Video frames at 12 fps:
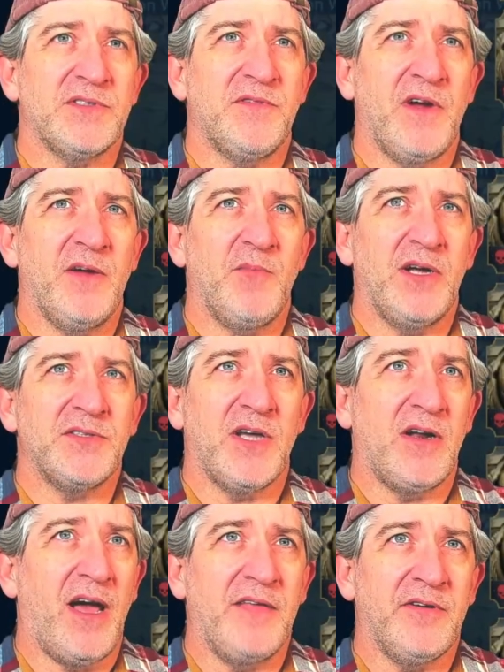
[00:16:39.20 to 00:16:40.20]
very much
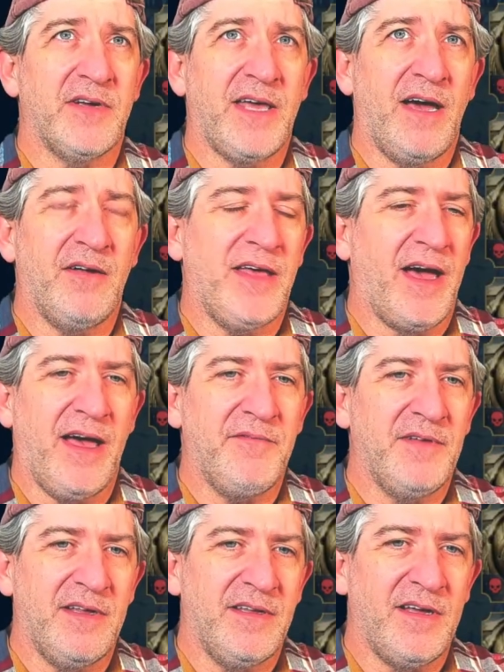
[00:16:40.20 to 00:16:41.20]
on either account. Yeah, I
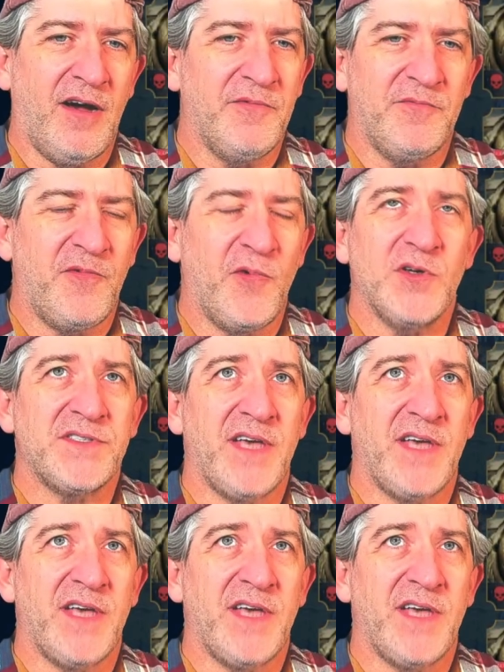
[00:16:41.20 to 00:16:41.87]
haven't on Force. I